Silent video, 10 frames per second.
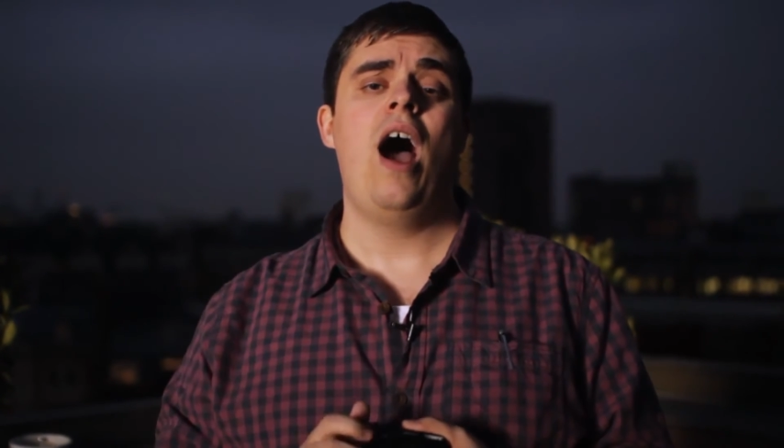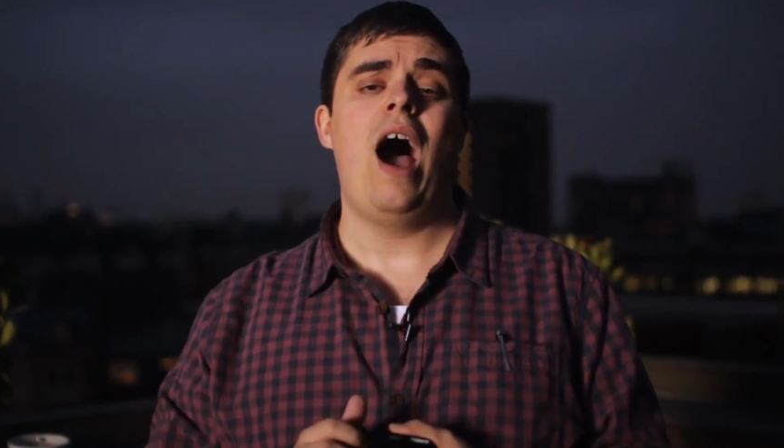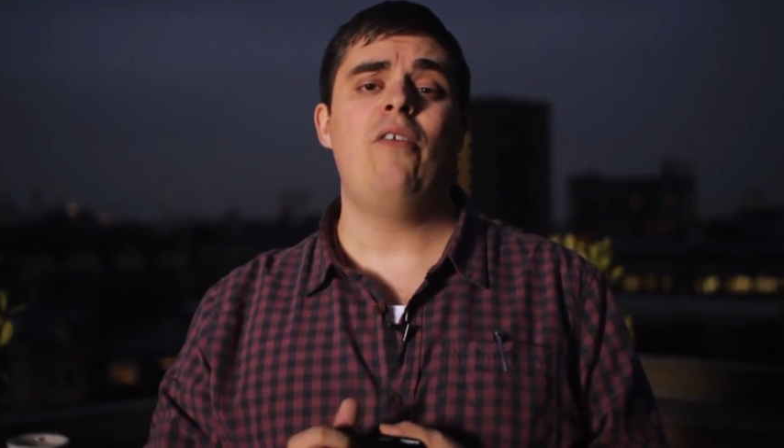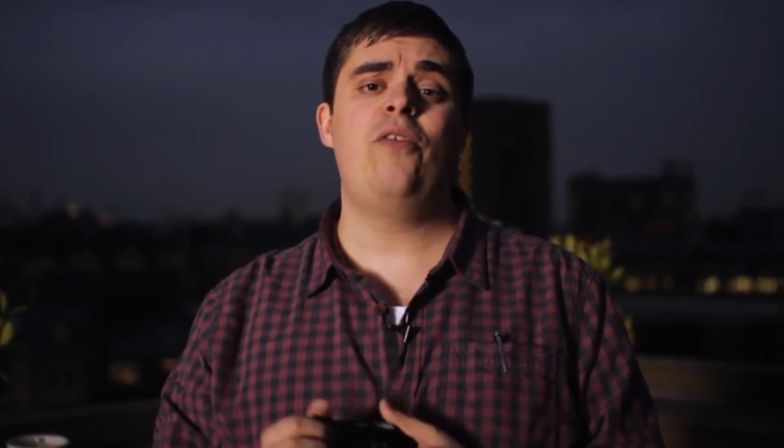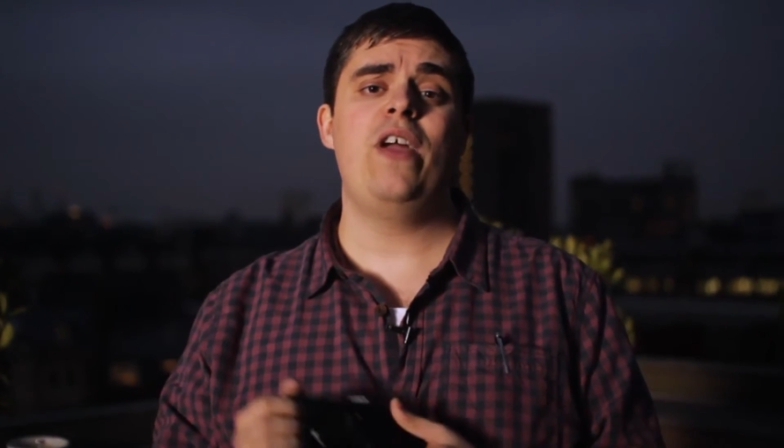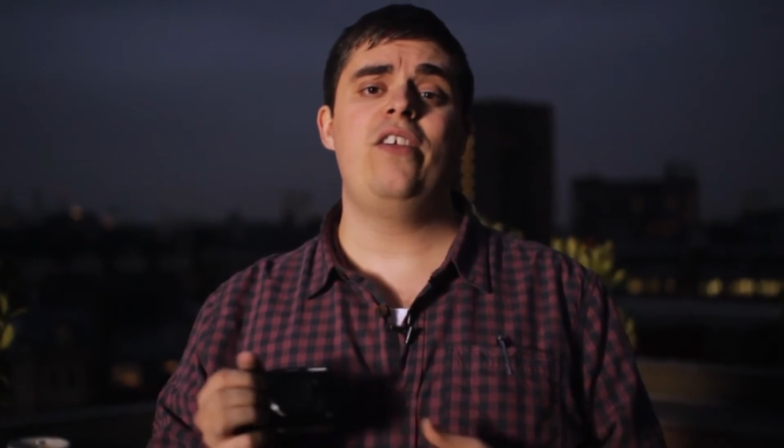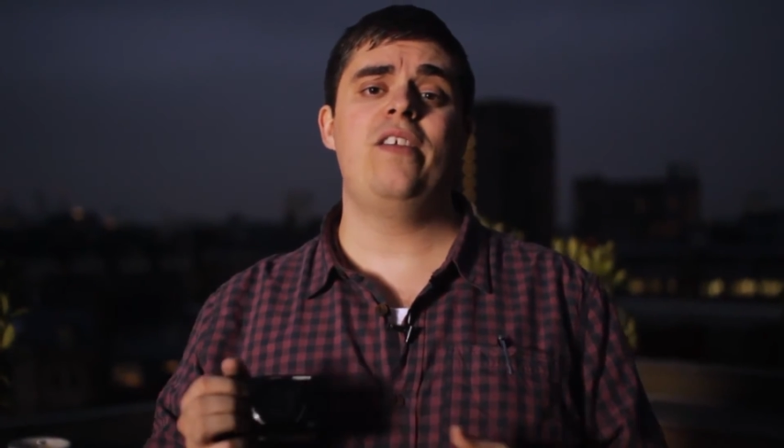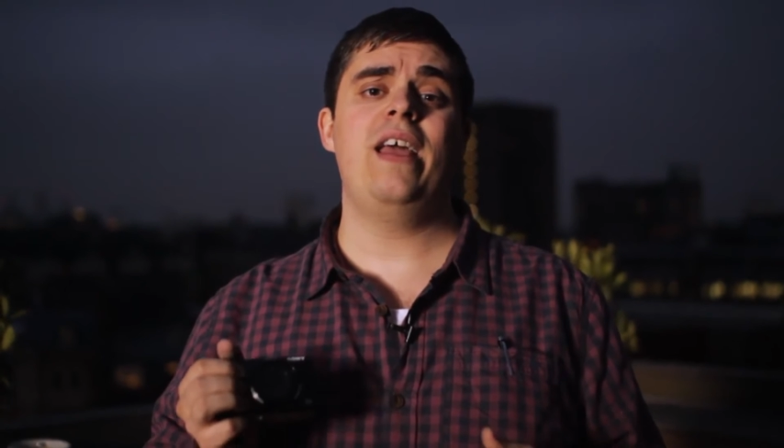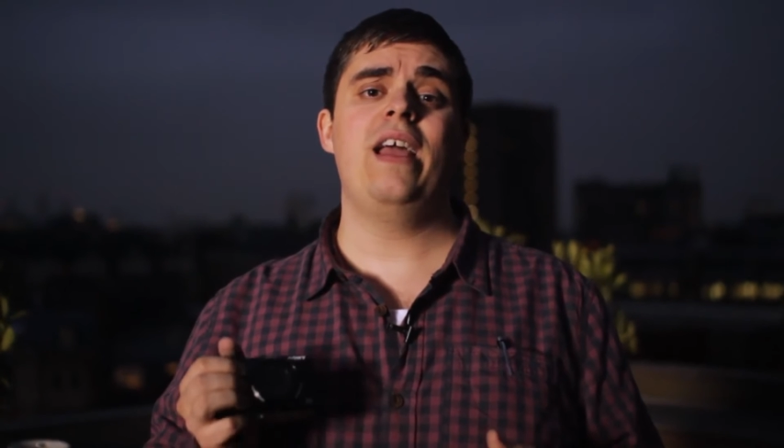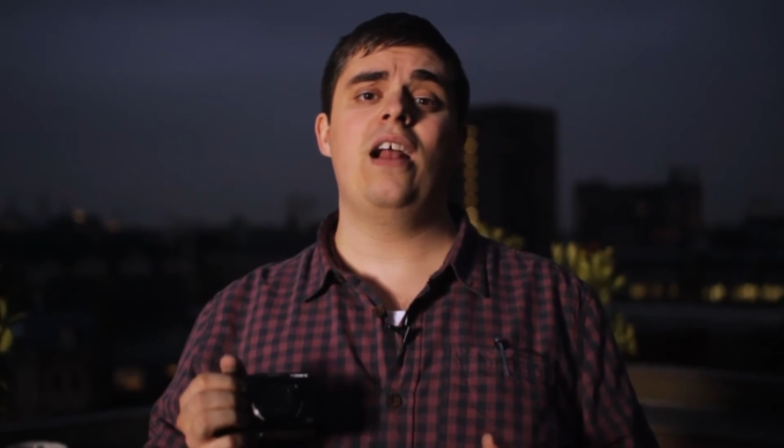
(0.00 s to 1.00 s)
Other
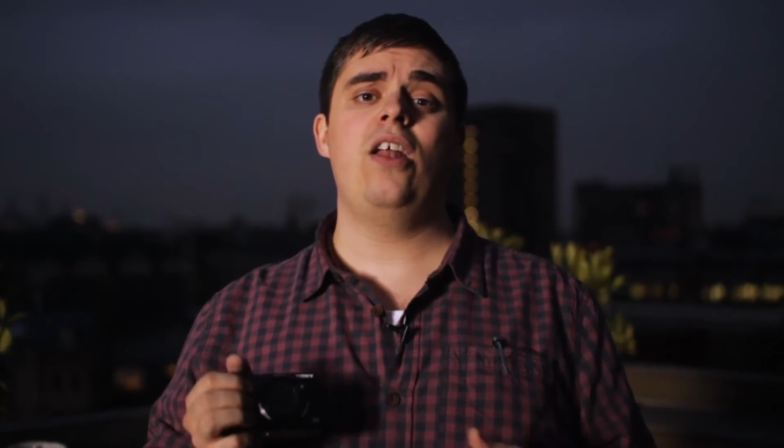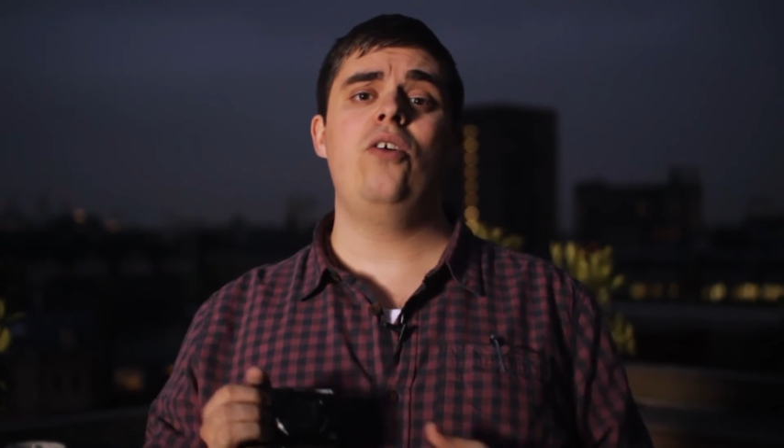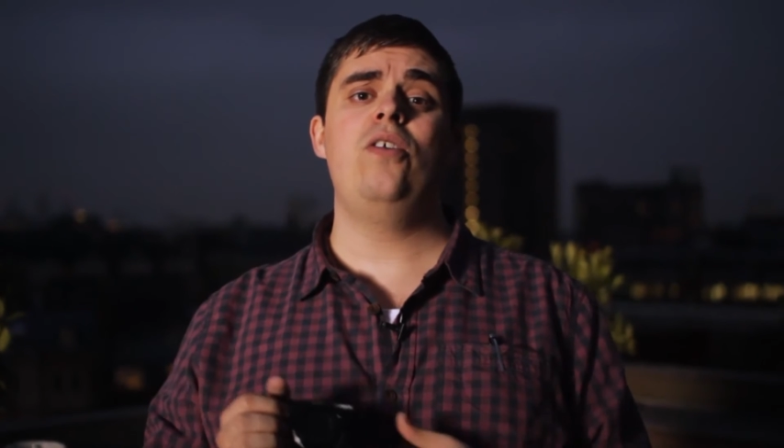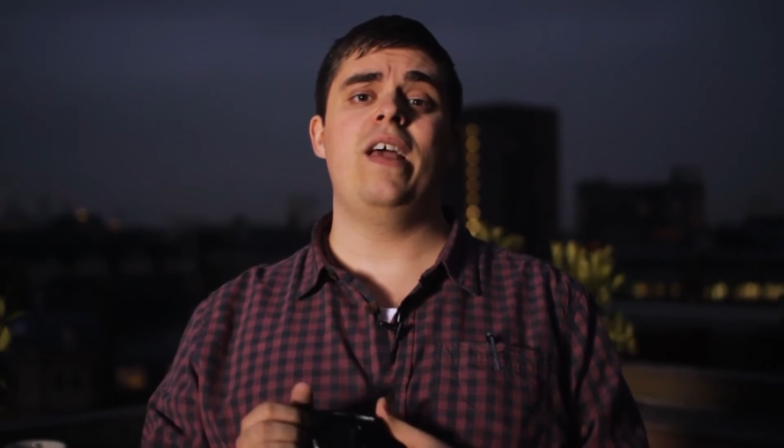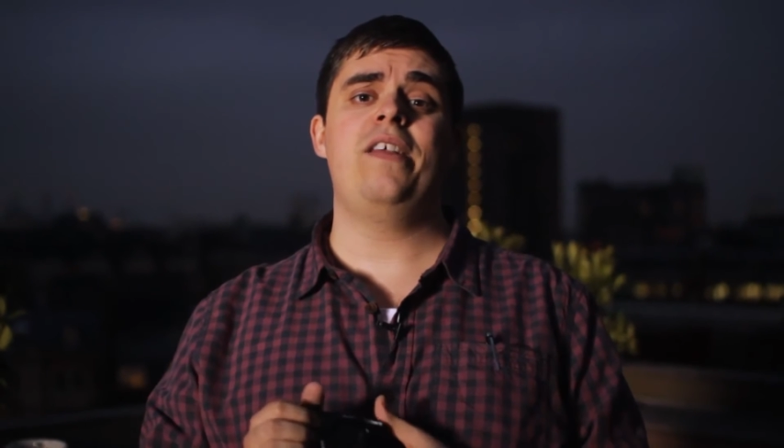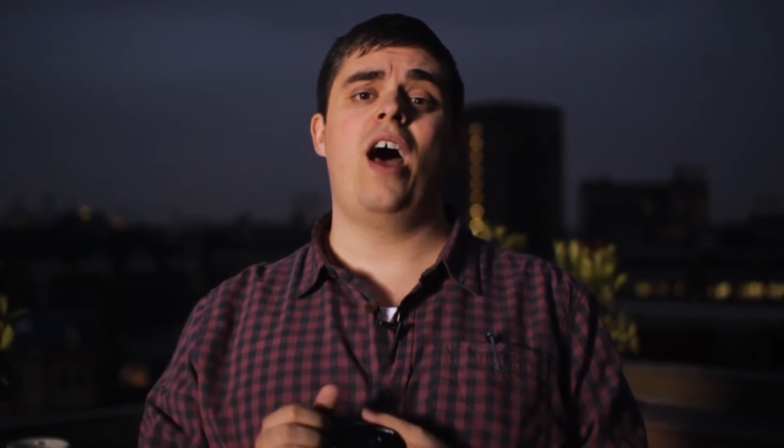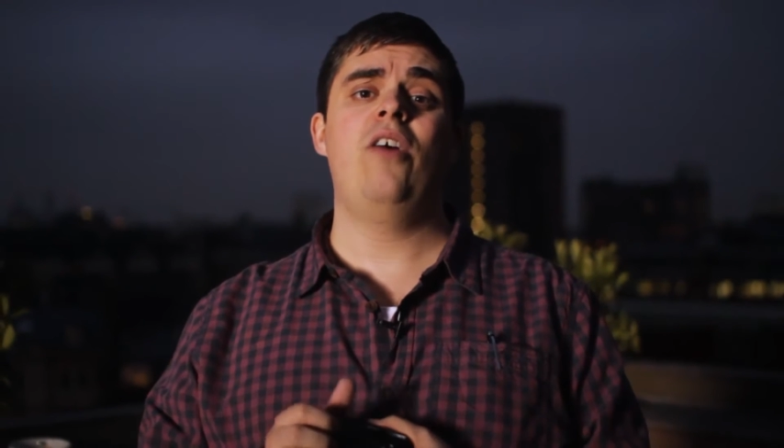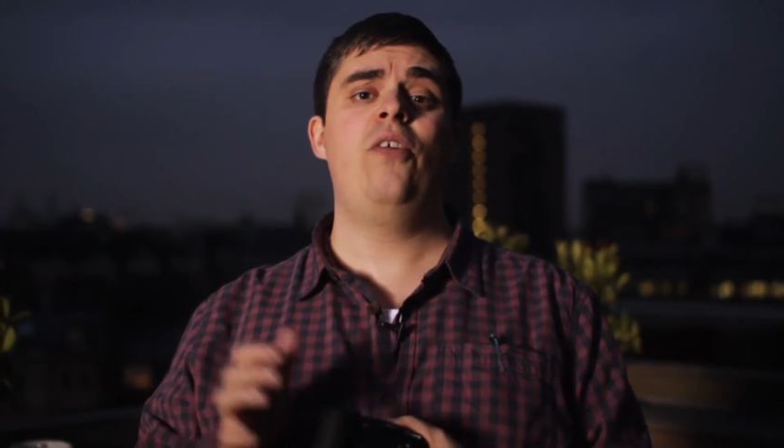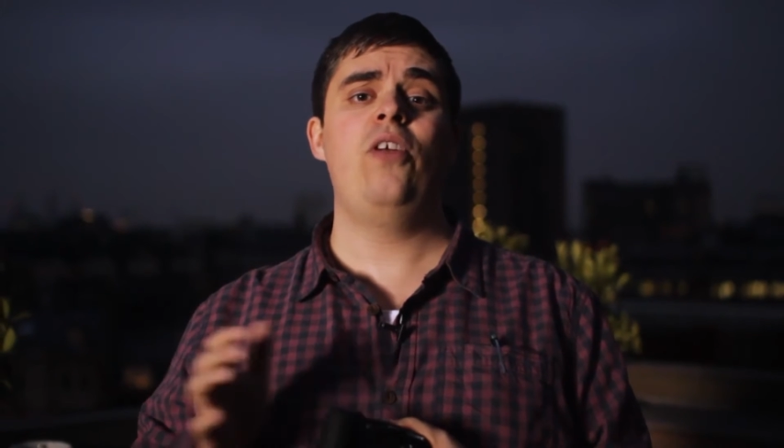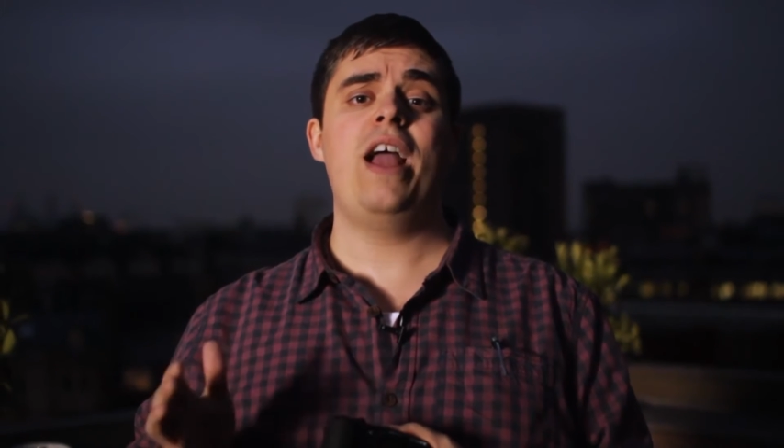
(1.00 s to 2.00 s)
features it includes is
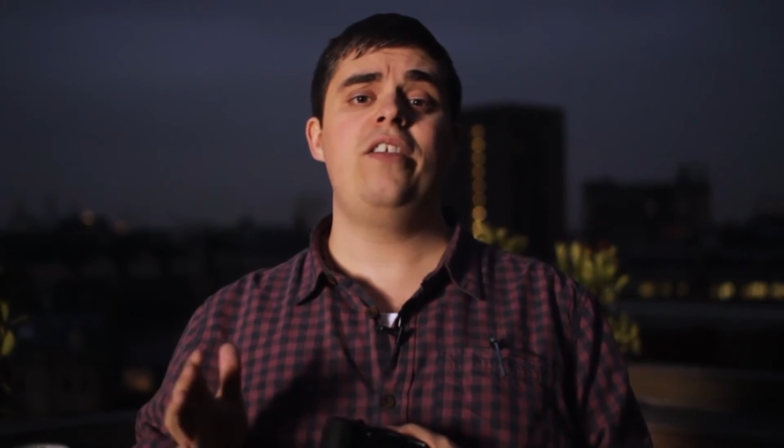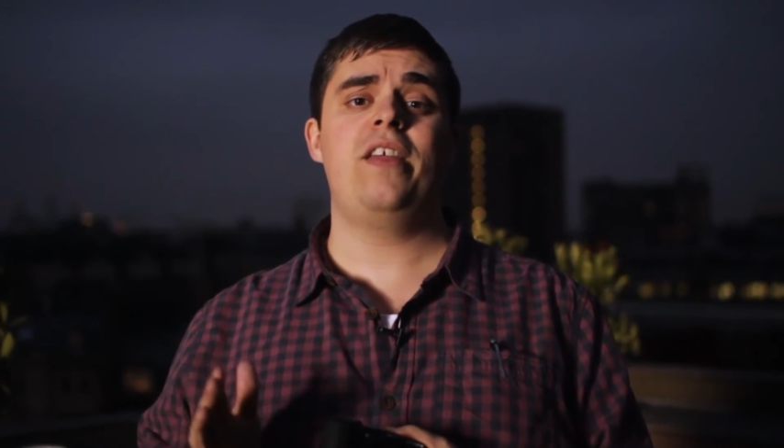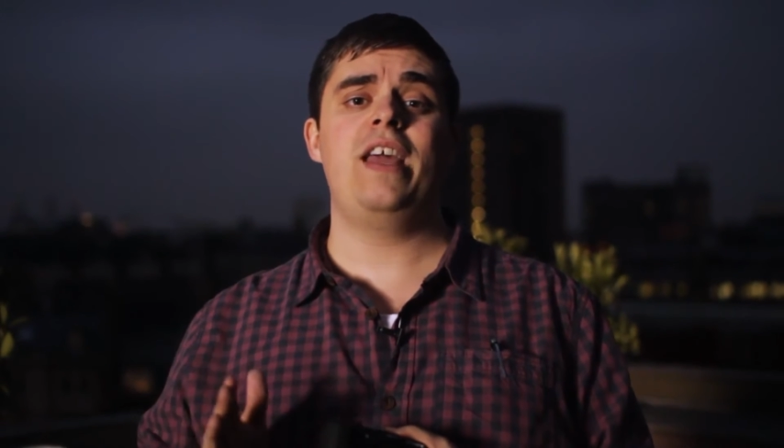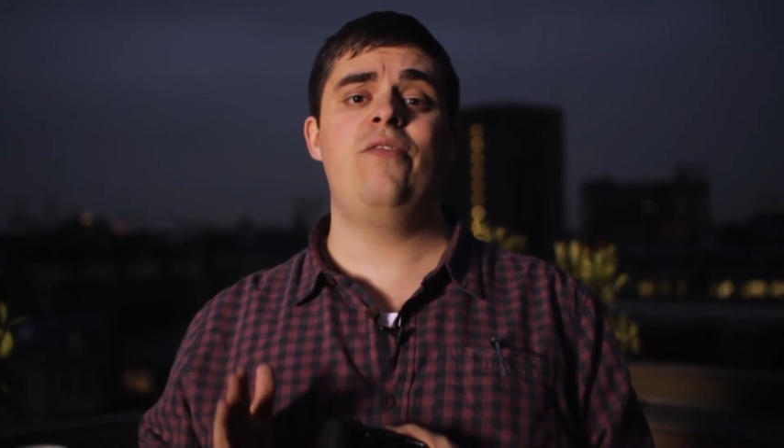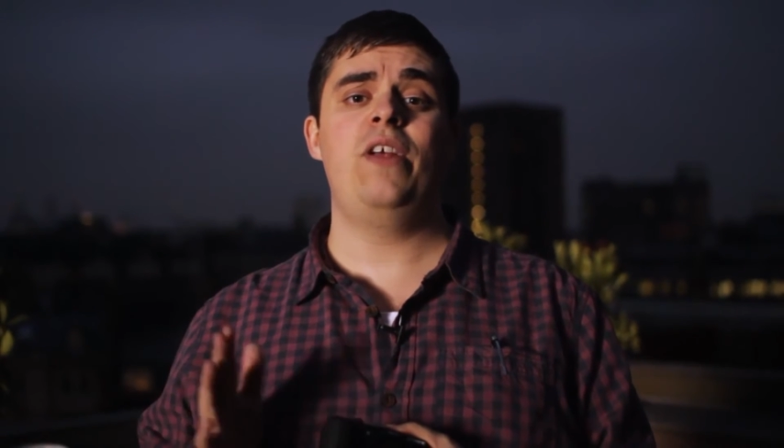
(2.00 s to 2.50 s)
a full HD